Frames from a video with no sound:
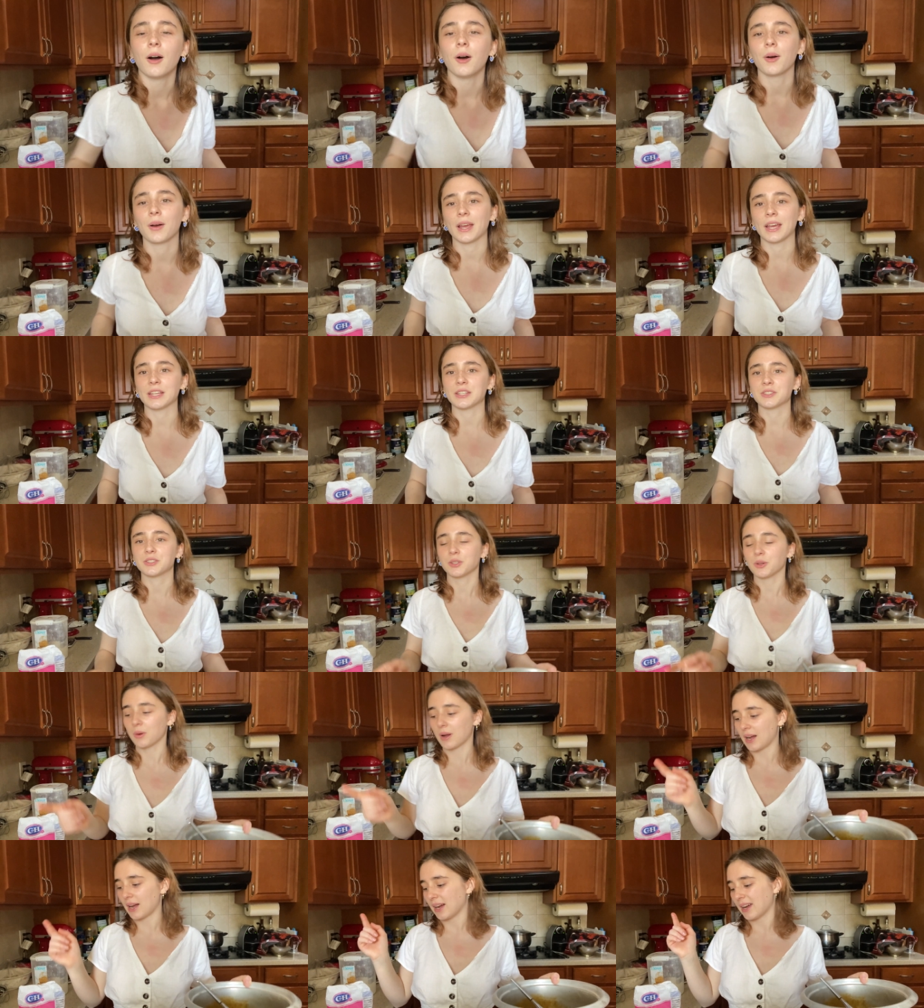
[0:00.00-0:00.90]
Okay,
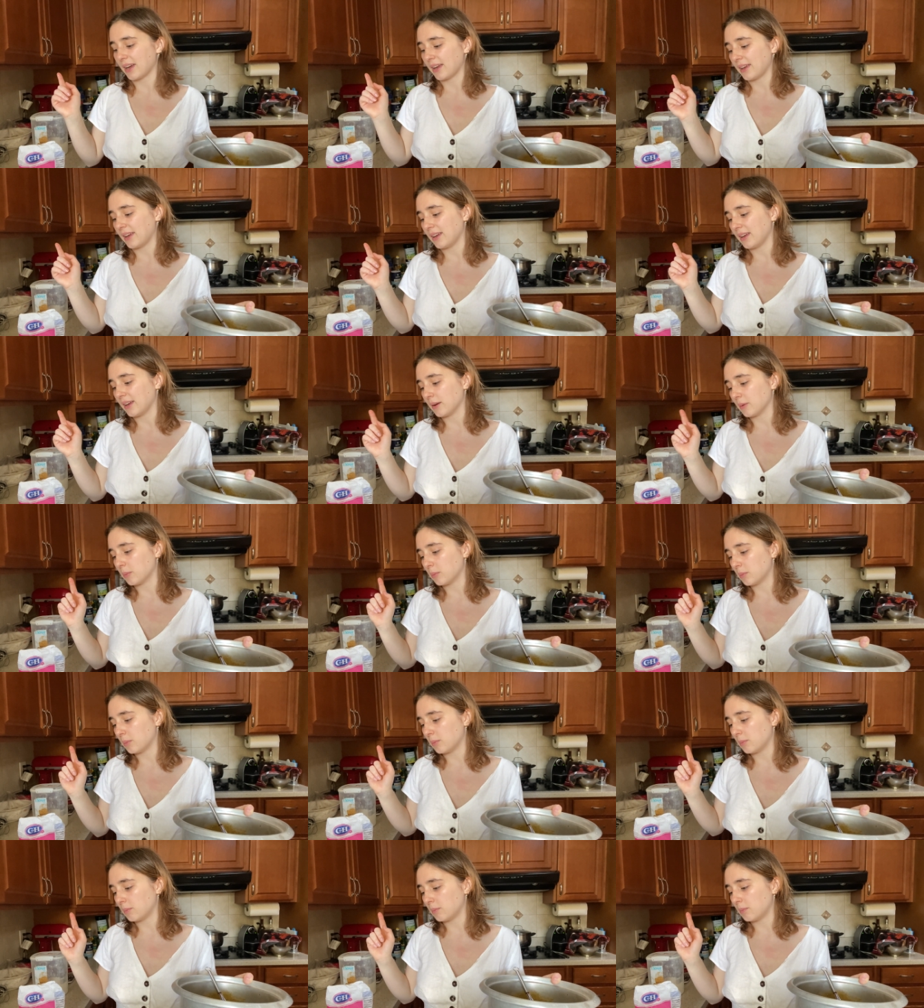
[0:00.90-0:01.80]
so I
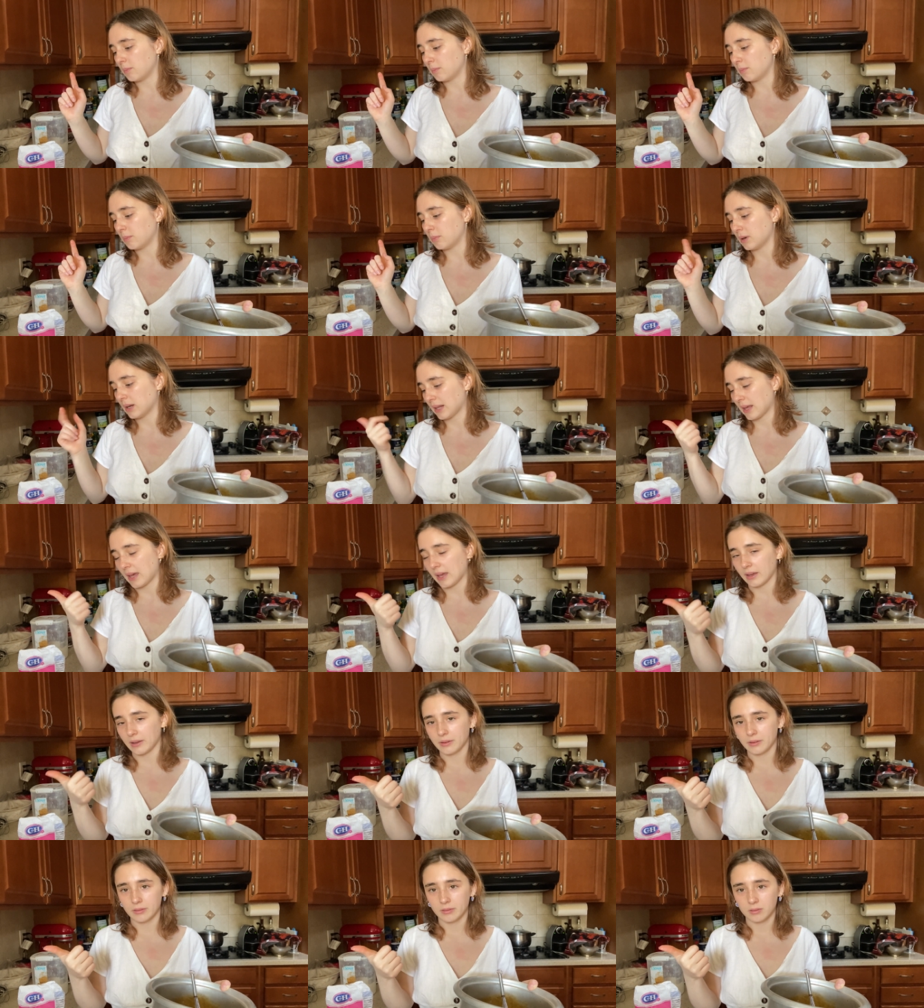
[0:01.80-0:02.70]
put
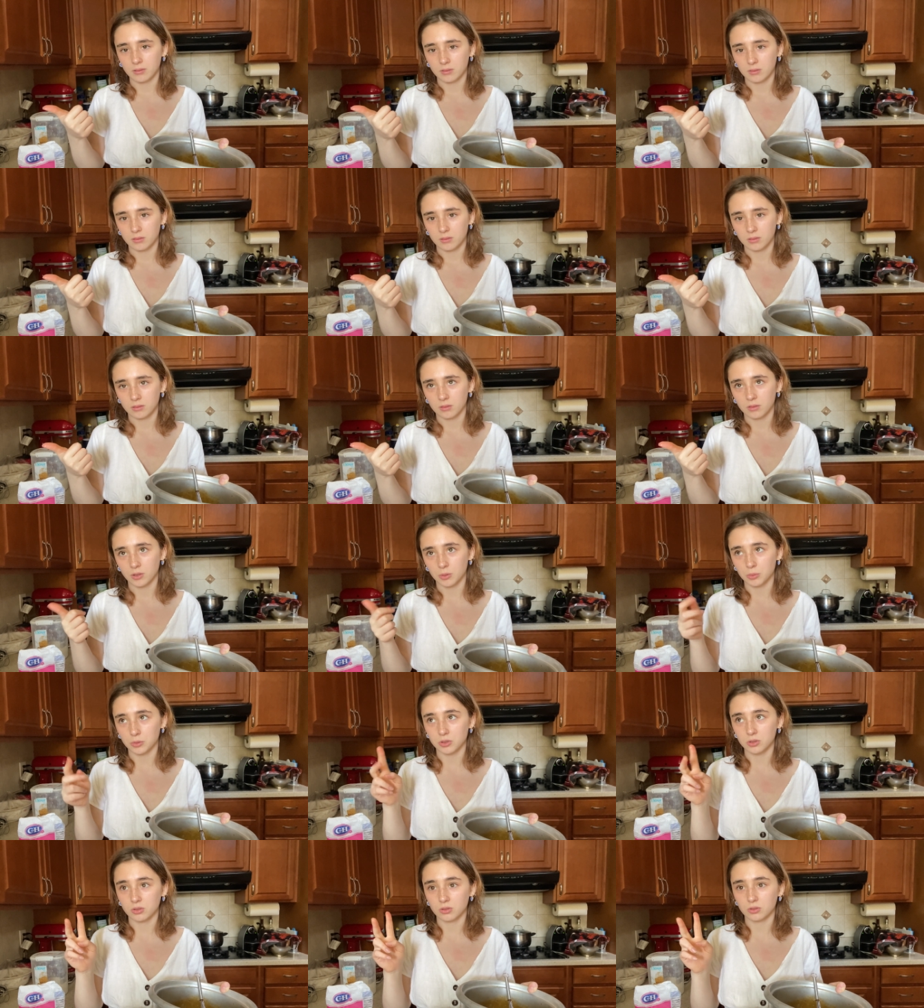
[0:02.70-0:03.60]
egg. It
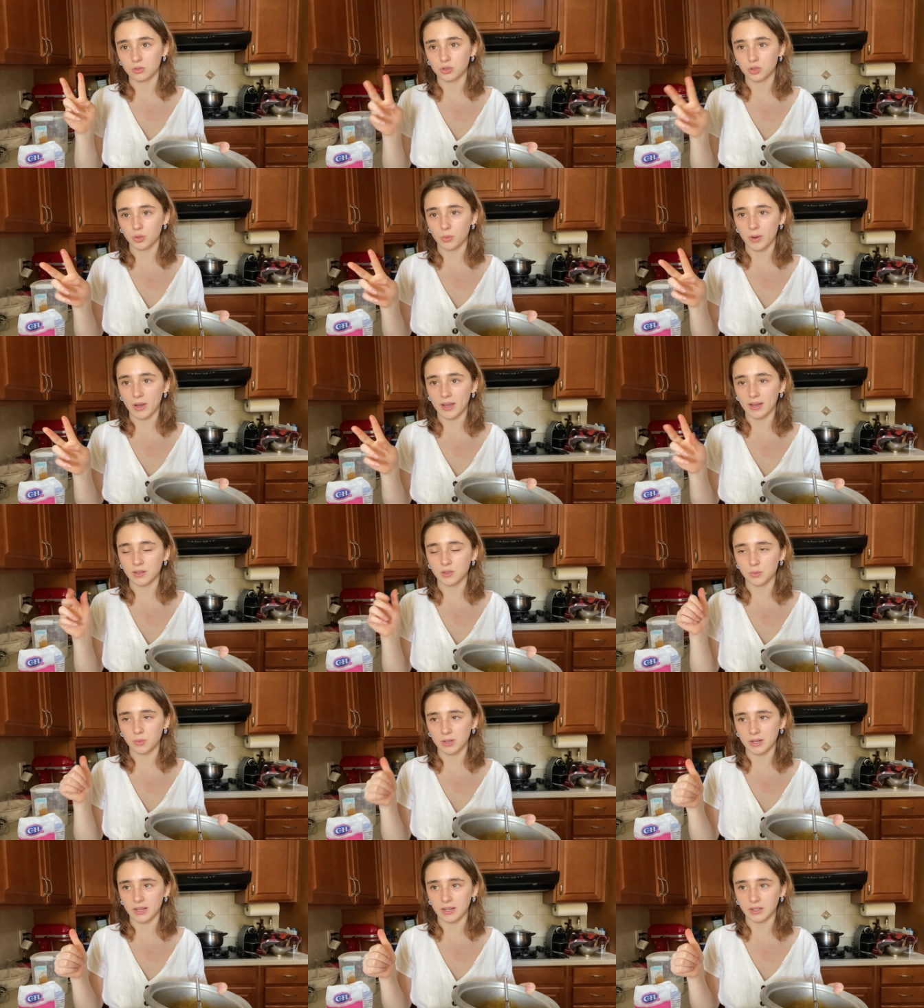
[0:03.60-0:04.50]
was 2 eggs,
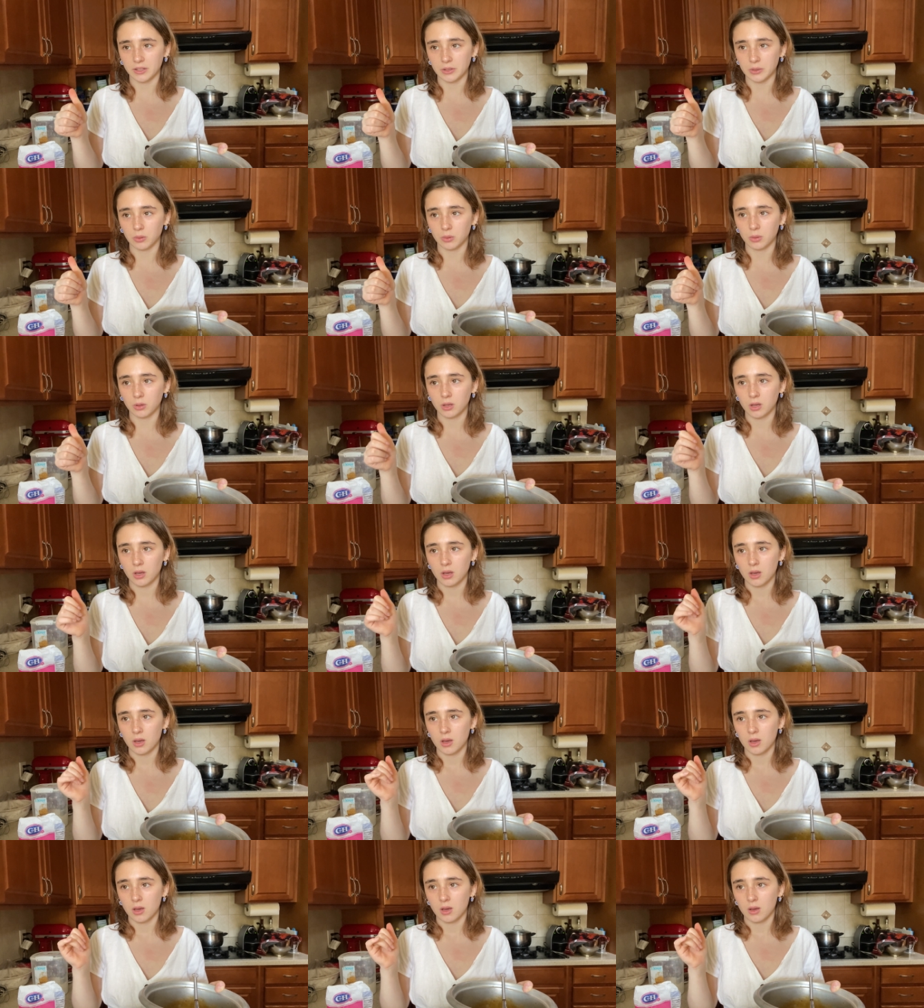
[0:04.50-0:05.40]
1 egg yolk,
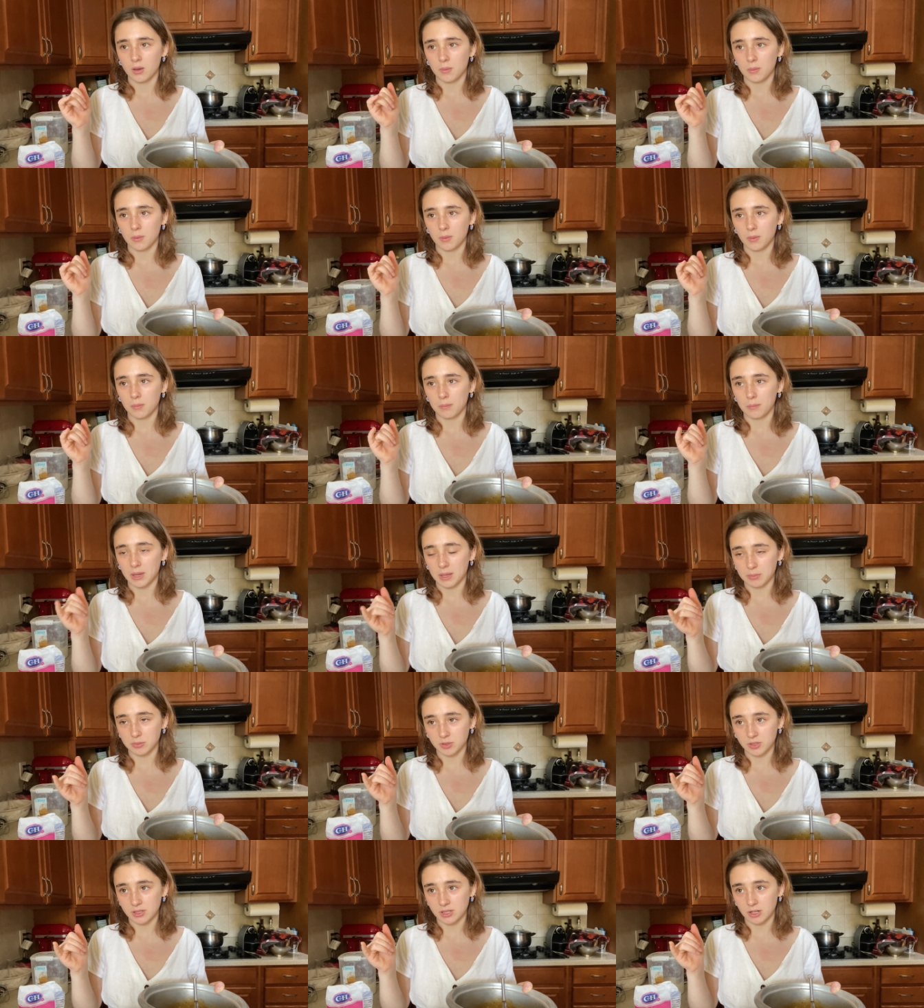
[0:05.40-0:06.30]

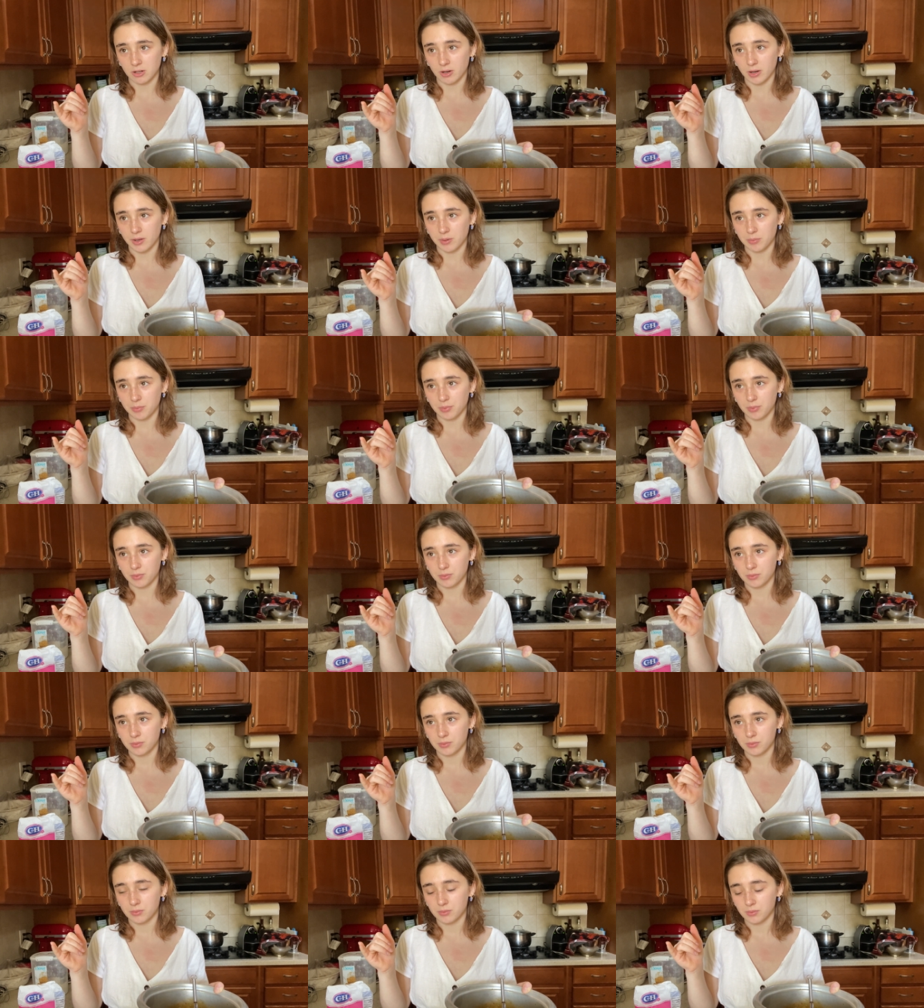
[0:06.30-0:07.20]
maple syrup.
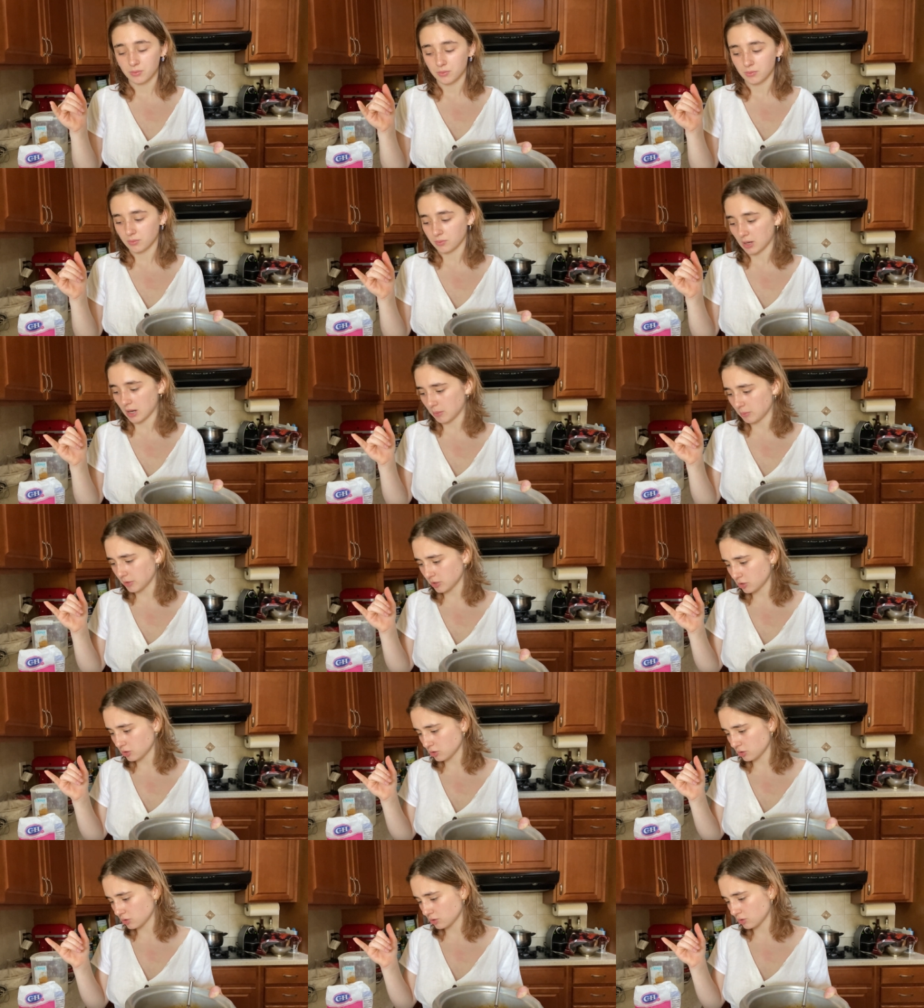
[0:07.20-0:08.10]
How
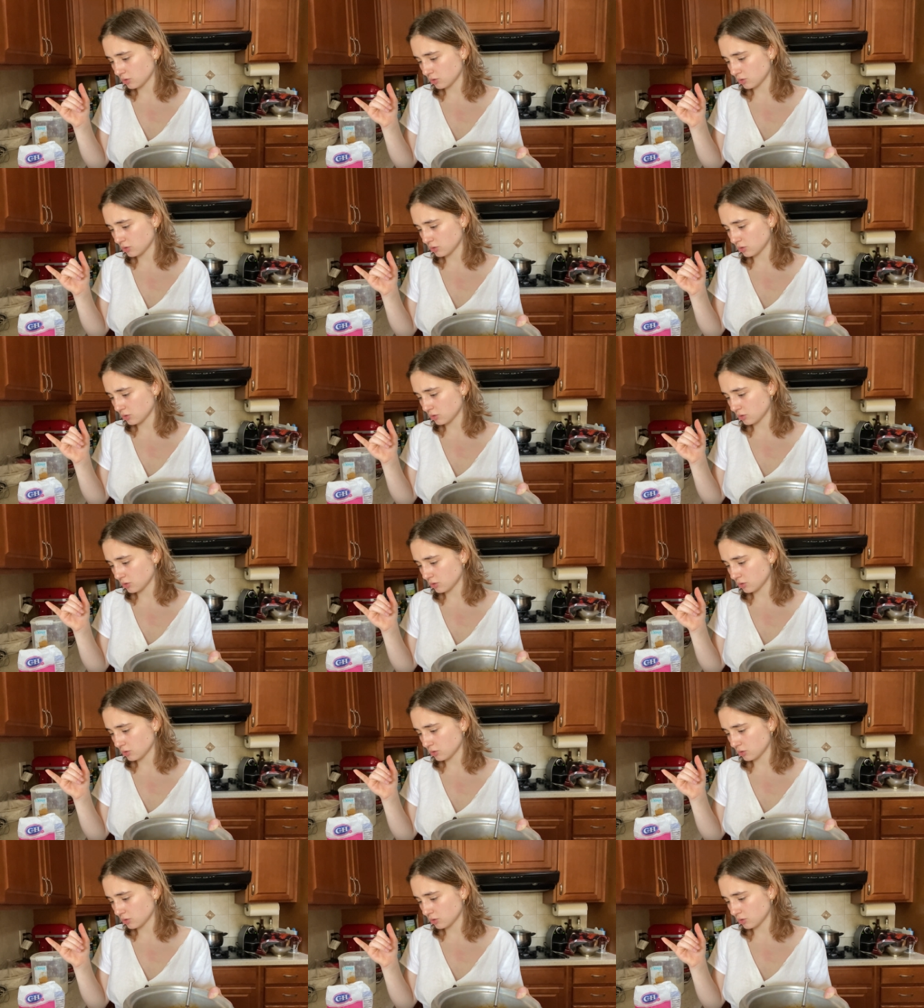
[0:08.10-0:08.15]
much?